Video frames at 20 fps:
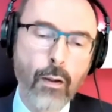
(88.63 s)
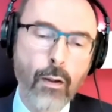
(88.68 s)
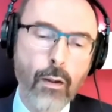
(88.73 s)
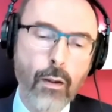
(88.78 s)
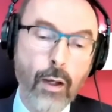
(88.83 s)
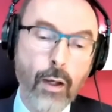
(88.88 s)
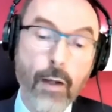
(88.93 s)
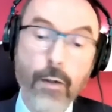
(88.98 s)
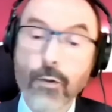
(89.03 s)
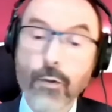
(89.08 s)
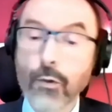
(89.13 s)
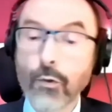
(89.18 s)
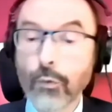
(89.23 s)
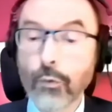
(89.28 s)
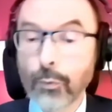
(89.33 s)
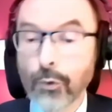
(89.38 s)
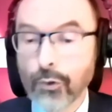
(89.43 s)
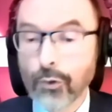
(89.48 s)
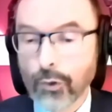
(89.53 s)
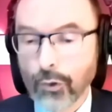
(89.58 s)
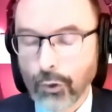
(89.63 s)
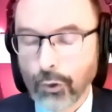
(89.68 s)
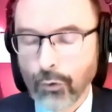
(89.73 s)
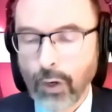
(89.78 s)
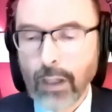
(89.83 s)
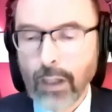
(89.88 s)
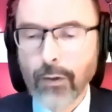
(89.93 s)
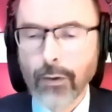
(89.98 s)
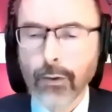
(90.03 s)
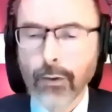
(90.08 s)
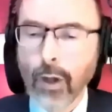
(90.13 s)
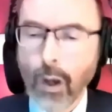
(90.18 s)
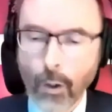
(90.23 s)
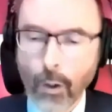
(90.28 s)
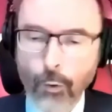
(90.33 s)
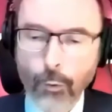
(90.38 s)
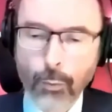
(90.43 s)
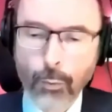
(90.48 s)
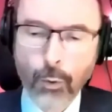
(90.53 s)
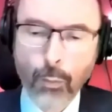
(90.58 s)
I had a new spiritual director, an
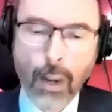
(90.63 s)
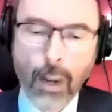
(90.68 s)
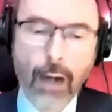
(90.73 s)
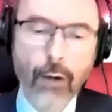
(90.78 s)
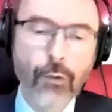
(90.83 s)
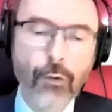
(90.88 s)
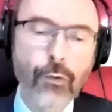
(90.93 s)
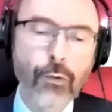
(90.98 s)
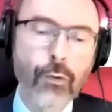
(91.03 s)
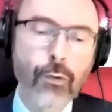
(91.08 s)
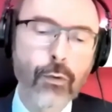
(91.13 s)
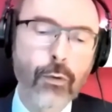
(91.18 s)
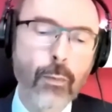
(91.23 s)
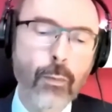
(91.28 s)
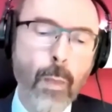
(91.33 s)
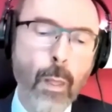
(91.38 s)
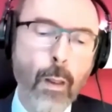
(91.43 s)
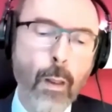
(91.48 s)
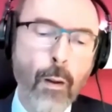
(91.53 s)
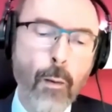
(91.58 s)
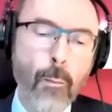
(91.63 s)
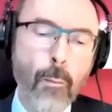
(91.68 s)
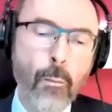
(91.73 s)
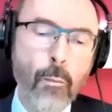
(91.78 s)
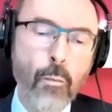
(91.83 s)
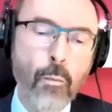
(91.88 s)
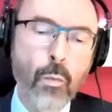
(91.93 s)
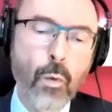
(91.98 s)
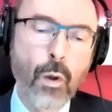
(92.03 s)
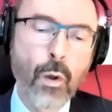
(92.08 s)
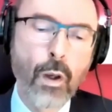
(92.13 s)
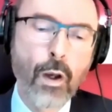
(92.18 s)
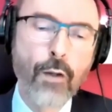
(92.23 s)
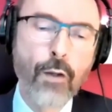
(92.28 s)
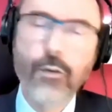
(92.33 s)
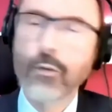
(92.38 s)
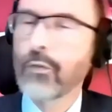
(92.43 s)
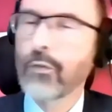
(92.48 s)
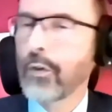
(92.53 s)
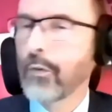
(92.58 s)
Honourable Marist. On
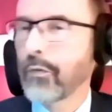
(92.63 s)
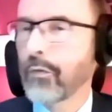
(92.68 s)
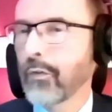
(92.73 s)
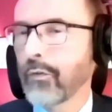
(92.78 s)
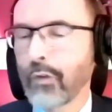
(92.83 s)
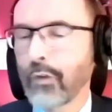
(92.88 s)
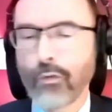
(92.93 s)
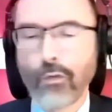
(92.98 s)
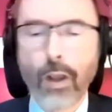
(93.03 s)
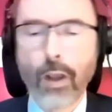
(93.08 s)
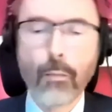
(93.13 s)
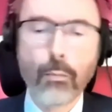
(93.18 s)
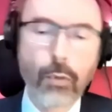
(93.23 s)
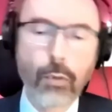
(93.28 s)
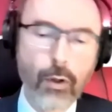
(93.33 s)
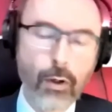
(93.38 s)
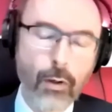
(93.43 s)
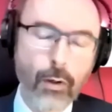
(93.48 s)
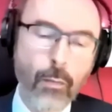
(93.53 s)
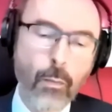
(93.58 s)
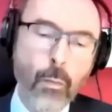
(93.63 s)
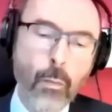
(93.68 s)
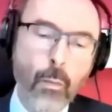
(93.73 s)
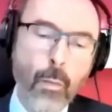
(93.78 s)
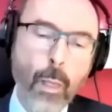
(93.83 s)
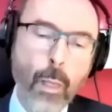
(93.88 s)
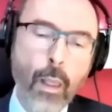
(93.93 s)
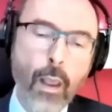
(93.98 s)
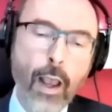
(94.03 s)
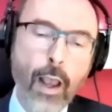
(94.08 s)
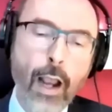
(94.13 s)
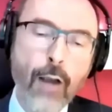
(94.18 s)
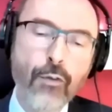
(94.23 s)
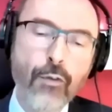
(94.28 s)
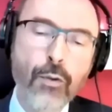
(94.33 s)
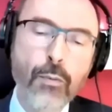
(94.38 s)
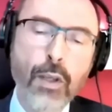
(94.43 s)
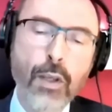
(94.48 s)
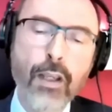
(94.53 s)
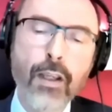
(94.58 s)
the 5th of November,
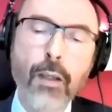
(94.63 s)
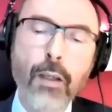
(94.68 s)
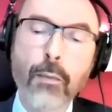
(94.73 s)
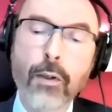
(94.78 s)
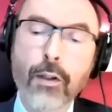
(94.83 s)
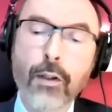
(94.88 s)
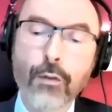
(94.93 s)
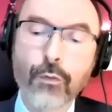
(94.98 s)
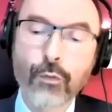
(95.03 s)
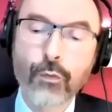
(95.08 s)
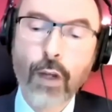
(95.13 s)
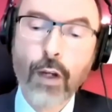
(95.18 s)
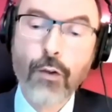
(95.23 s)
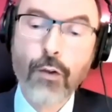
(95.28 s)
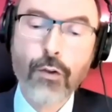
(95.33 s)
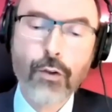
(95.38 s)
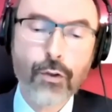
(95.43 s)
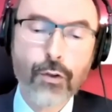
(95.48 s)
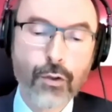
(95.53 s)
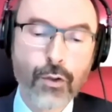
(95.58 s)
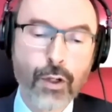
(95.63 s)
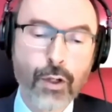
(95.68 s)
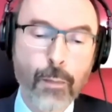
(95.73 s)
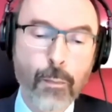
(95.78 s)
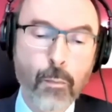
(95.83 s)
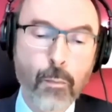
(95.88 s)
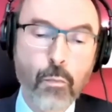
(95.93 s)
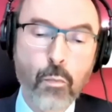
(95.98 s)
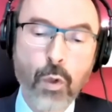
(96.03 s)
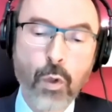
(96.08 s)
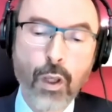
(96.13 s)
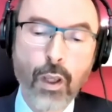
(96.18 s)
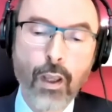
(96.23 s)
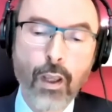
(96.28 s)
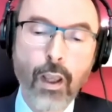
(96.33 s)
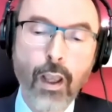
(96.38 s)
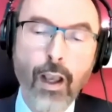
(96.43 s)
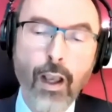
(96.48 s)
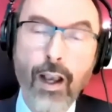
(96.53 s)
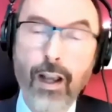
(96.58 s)
after making my confession to him,
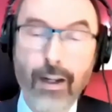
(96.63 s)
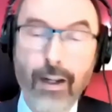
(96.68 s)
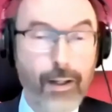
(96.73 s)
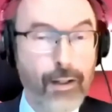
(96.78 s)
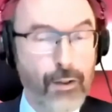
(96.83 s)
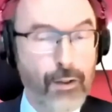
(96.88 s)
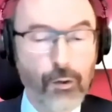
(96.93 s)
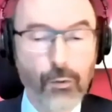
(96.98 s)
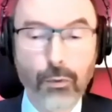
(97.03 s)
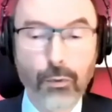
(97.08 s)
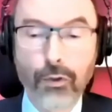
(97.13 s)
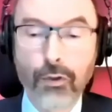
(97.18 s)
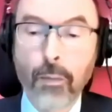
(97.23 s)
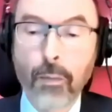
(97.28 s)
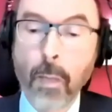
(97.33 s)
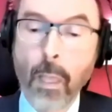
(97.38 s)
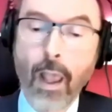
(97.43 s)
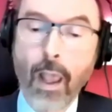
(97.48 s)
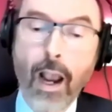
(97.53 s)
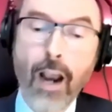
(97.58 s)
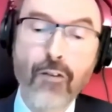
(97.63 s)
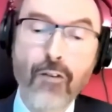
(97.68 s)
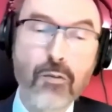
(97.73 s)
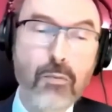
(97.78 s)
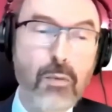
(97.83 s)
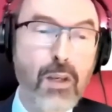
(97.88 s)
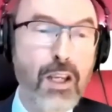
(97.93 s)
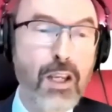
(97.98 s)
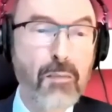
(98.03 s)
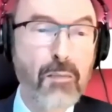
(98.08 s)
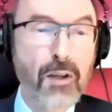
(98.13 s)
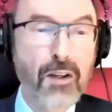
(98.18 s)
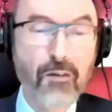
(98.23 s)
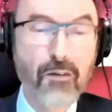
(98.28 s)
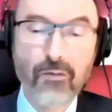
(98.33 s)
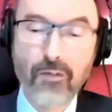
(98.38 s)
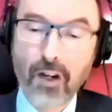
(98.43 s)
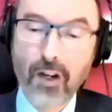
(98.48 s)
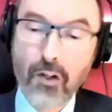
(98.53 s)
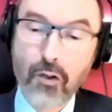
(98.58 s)
I like this bit, after making my
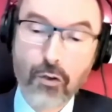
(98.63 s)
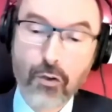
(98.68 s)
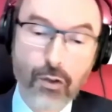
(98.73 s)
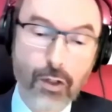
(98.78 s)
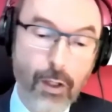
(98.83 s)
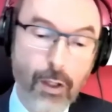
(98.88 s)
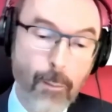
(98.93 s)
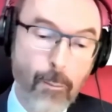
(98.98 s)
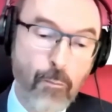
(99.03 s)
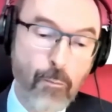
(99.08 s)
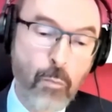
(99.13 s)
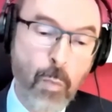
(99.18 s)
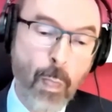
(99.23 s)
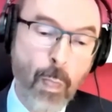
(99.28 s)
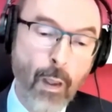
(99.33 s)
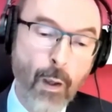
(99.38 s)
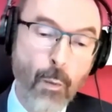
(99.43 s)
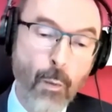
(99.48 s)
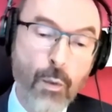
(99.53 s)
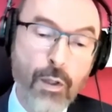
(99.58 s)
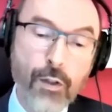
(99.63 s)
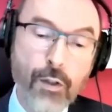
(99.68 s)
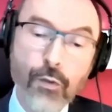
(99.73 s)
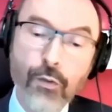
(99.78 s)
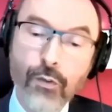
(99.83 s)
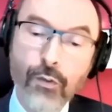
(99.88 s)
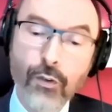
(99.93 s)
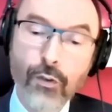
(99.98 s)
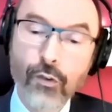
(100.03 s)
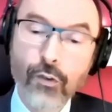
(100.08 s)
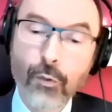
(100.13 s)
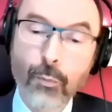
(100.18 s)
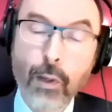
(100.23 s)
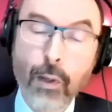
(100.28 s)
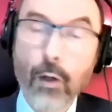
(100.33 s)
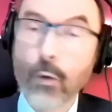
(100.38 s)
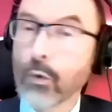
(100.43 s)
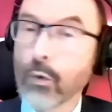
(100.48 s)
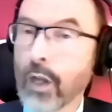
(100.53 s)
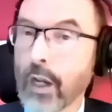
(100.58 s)
confession to him, we discussed my
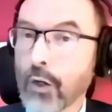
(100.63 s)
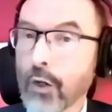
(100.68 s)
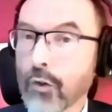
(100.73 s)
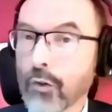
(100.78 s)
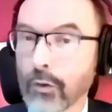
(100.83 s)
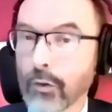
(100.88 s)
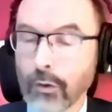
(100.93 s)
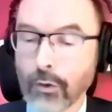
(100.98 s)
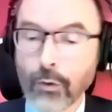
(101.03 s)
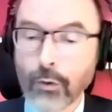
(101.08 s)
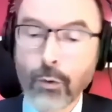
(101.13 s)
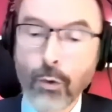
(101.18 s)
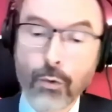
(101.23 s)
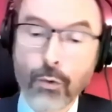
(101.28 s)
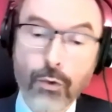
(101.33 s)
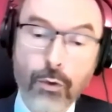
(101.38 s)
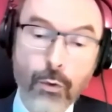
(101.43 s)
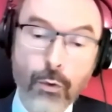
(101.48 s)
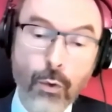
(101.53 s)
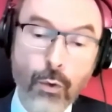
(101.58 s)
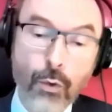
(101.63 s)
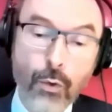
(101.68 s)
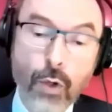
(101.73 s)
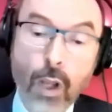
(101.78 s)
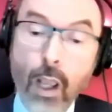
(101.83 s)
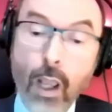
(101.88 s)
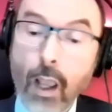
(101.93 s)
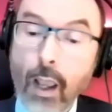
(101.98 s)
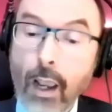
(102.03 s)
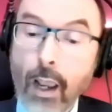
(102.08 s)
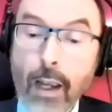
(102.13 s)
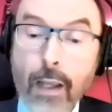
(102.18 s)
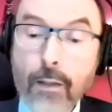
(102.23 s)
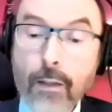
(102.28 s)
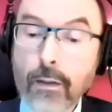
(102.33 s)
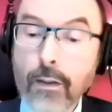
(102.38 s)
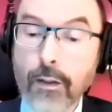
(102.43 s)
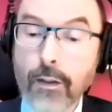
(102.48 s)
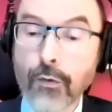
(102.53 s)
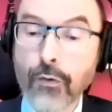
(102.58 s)
occasional, quote unquote,
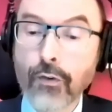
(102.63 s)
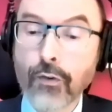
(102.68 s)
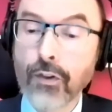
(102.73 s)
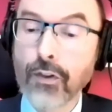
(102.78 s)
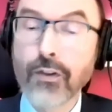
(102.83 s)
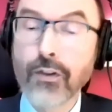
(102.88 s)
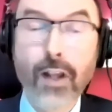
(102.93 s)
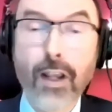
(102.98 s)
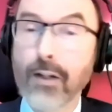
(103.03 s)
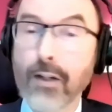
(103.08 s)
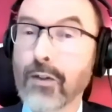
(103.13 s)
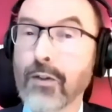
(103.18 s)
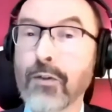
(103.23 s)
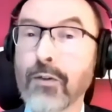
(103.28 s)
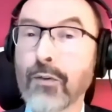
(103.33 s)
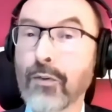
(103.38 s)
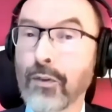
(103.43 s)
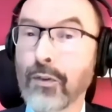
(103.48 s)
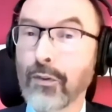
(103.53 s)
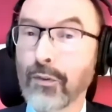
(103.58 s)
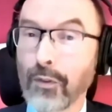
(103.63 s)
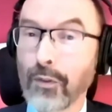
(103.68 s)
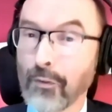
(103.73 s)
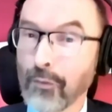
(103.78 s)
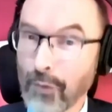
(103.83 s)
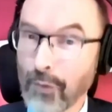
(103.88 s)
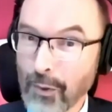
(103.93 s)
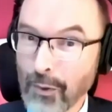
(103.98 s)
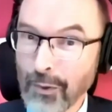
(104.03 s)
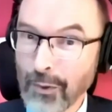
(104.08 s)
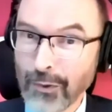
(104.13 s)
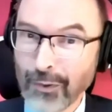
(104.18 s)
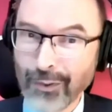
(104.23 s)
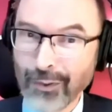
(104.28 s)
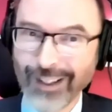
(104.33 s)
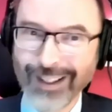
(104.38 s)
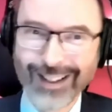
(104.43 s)
atheistic tendencies and views.